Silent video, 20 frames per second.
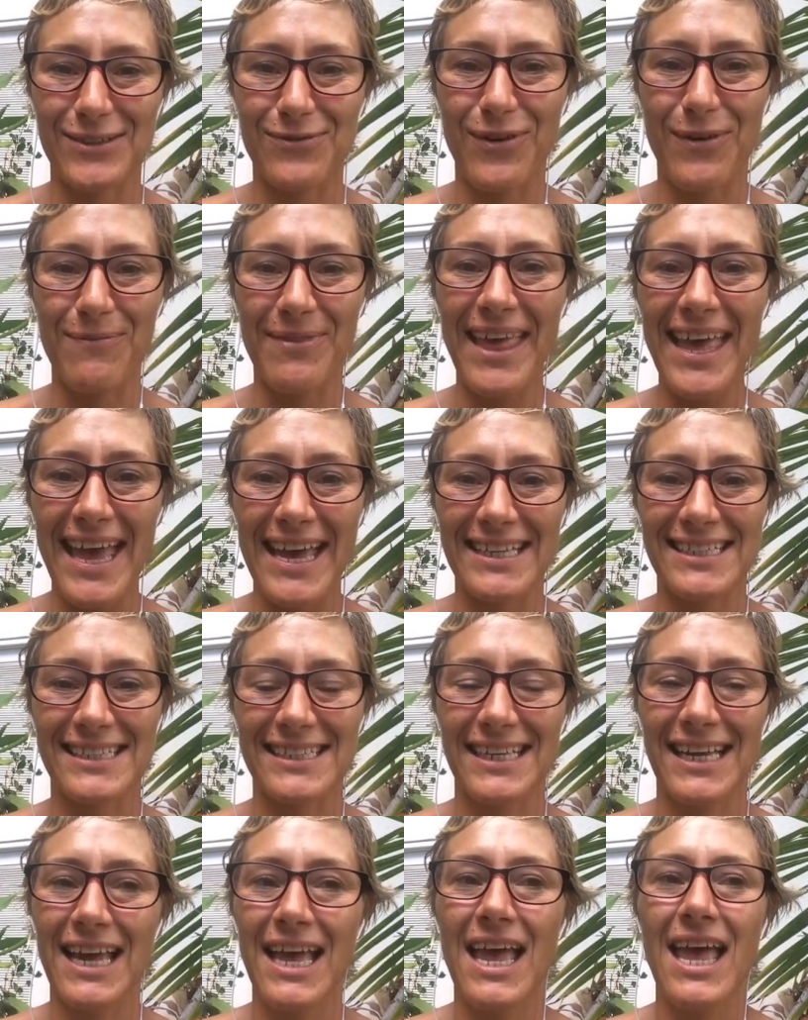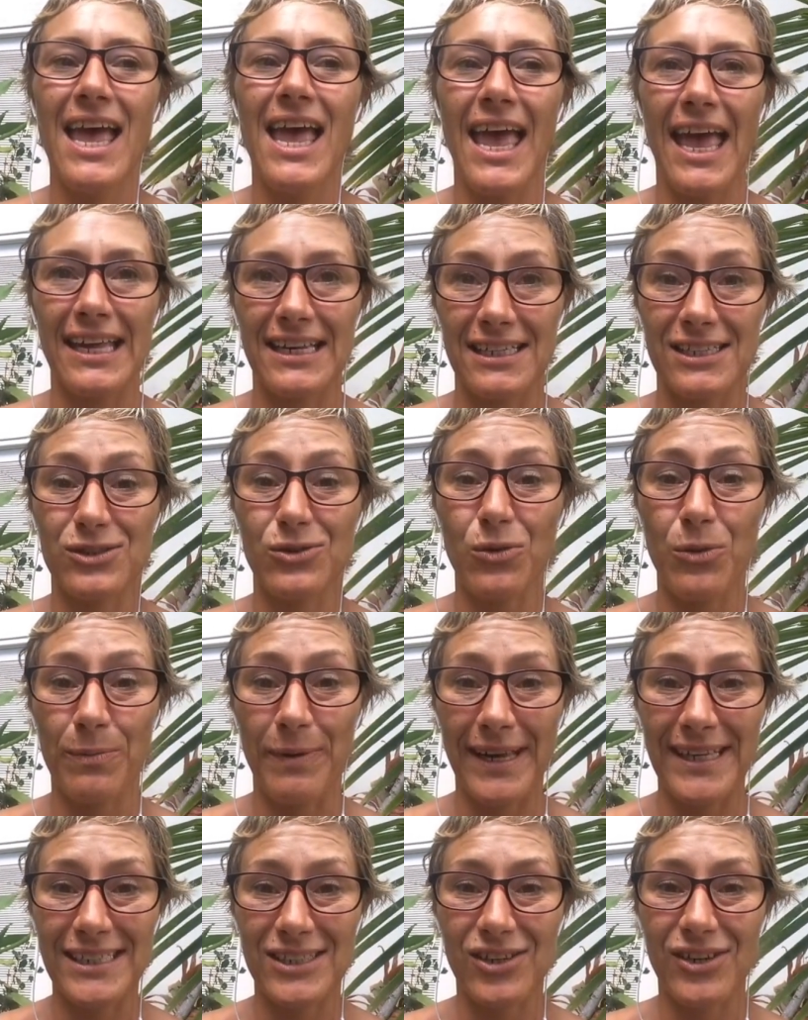from that. And it's all
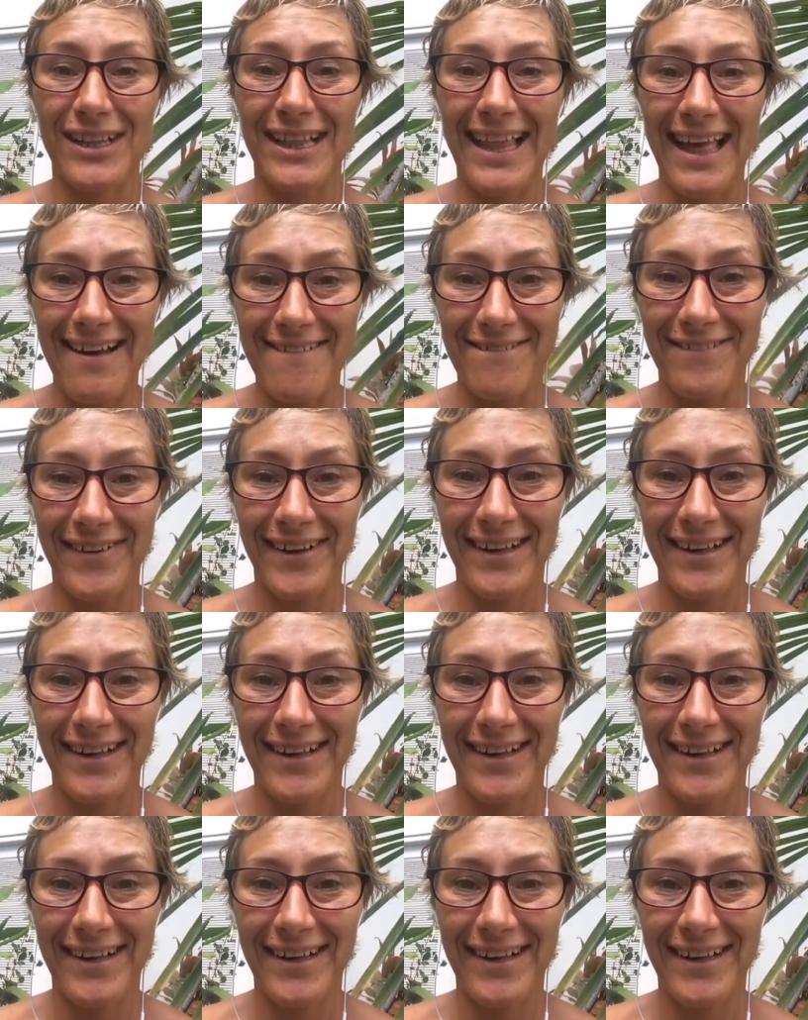based on love.